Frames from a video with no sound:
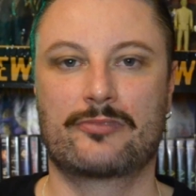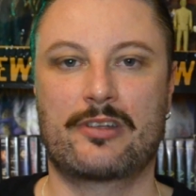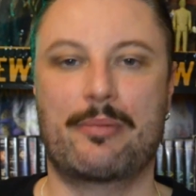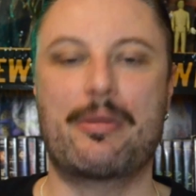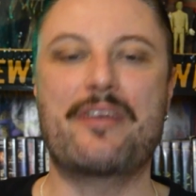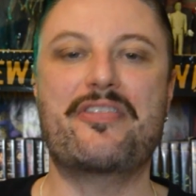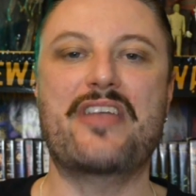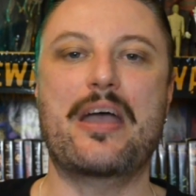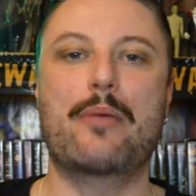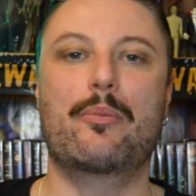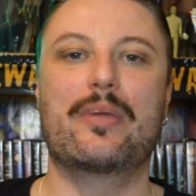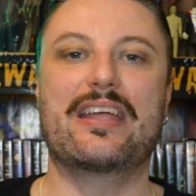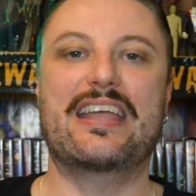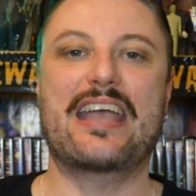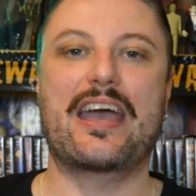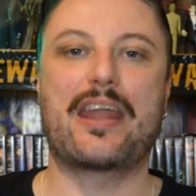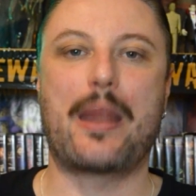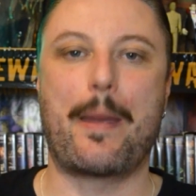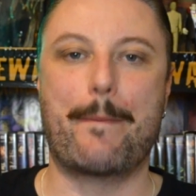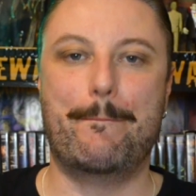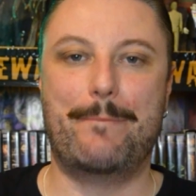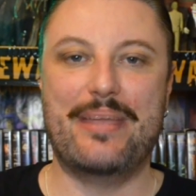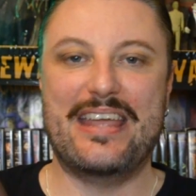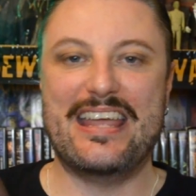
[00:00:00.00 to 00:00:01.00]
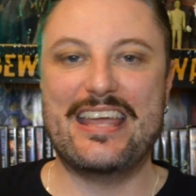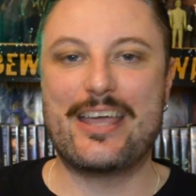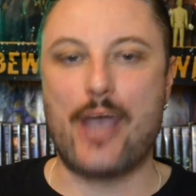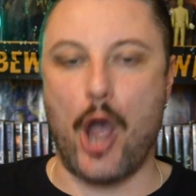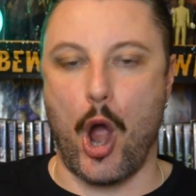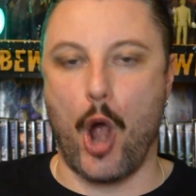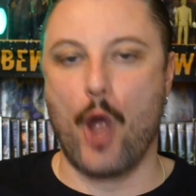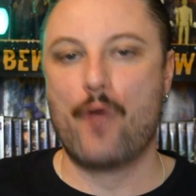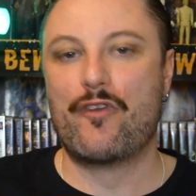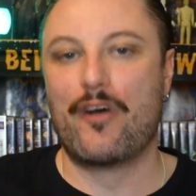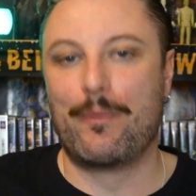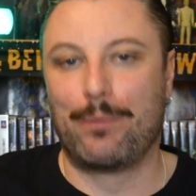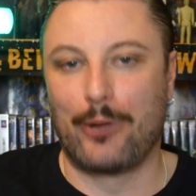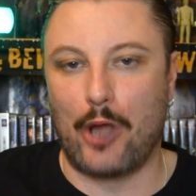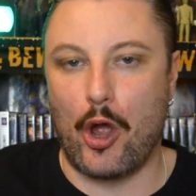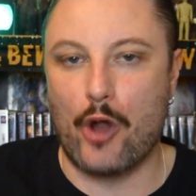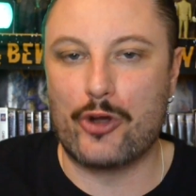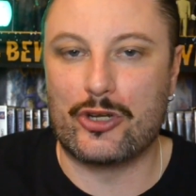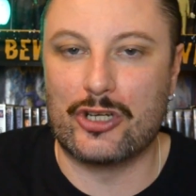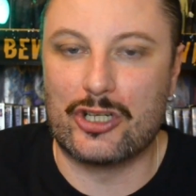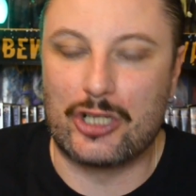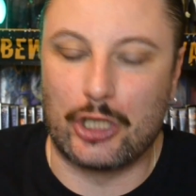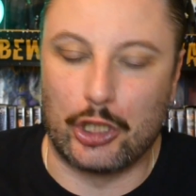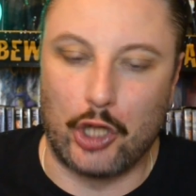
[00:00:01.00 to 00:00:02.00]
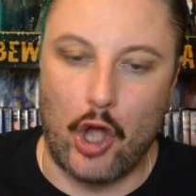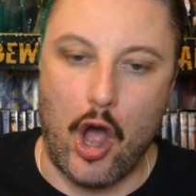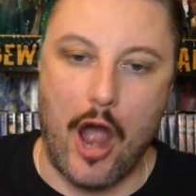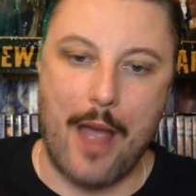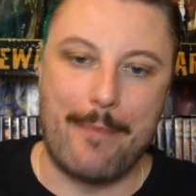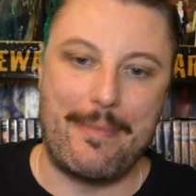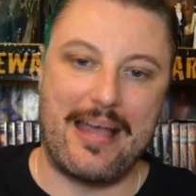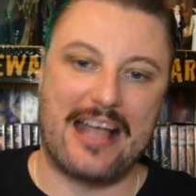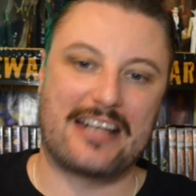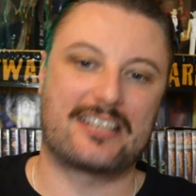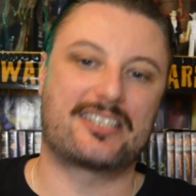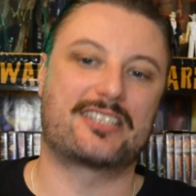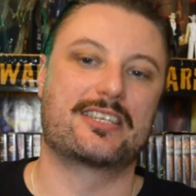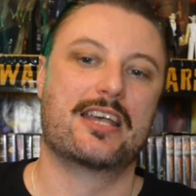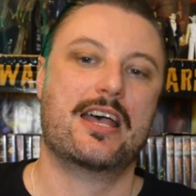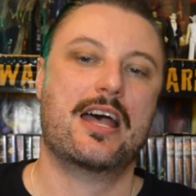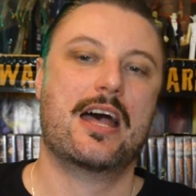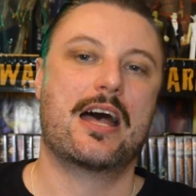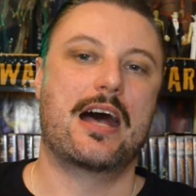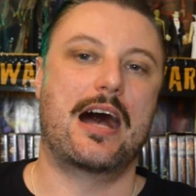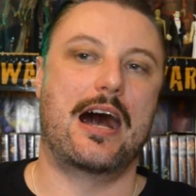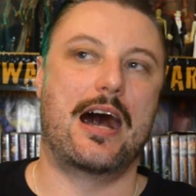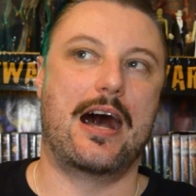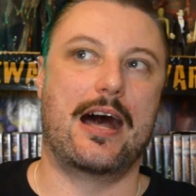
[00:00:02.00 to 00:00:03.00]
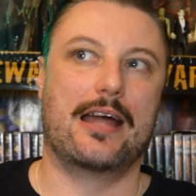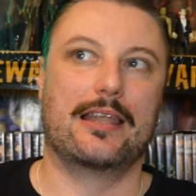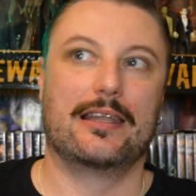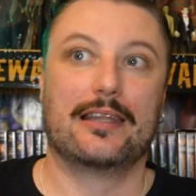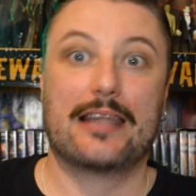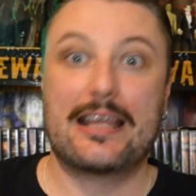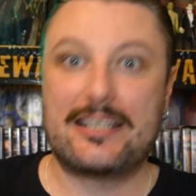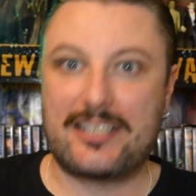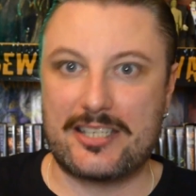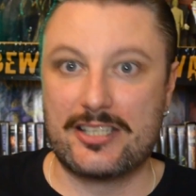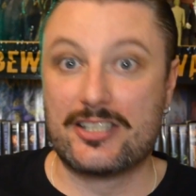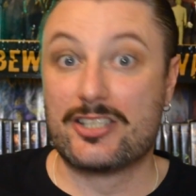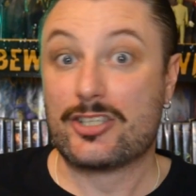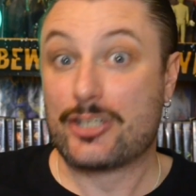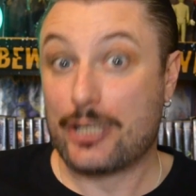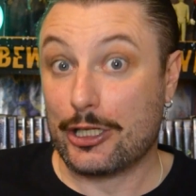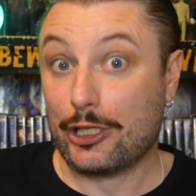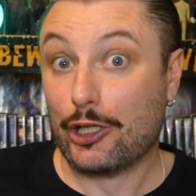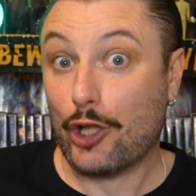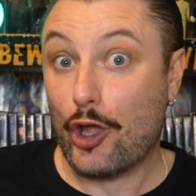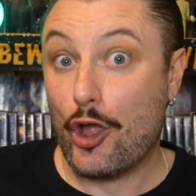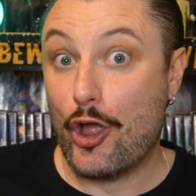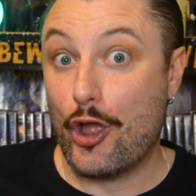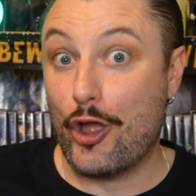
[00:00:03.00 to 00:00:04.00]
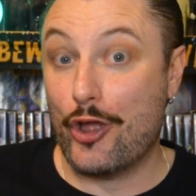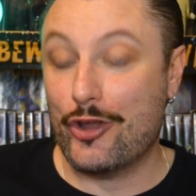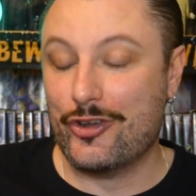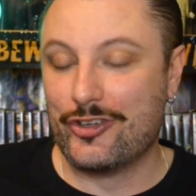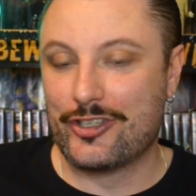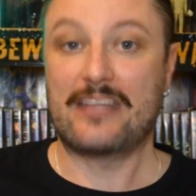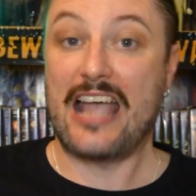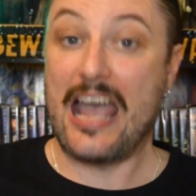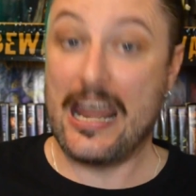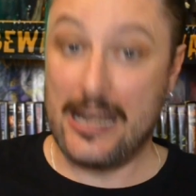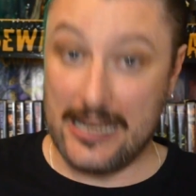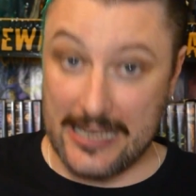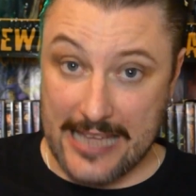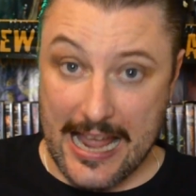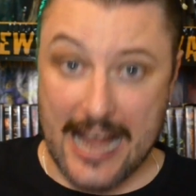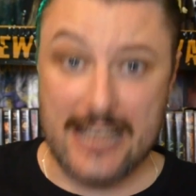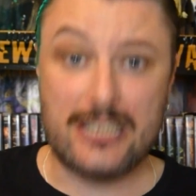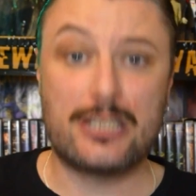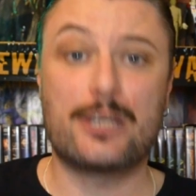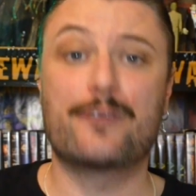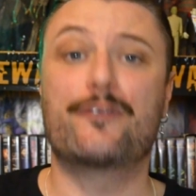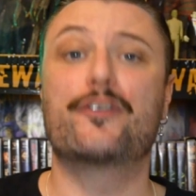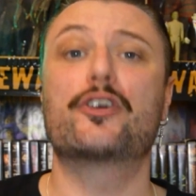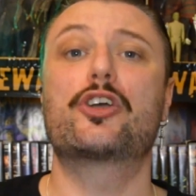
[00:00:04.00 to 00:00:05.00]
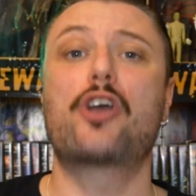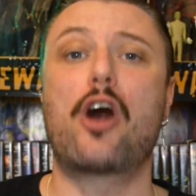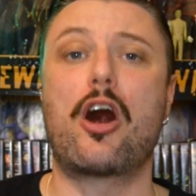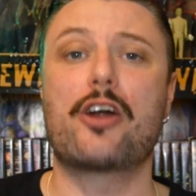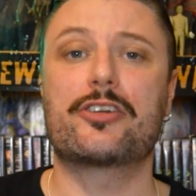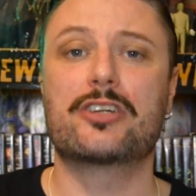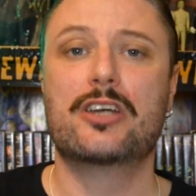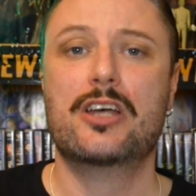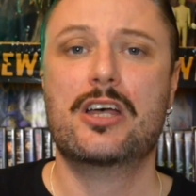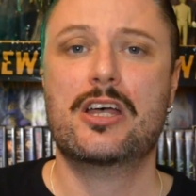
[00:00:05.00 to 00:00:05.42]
But then we get a big over-bloated climax, lessons are learned, and in case you forgot,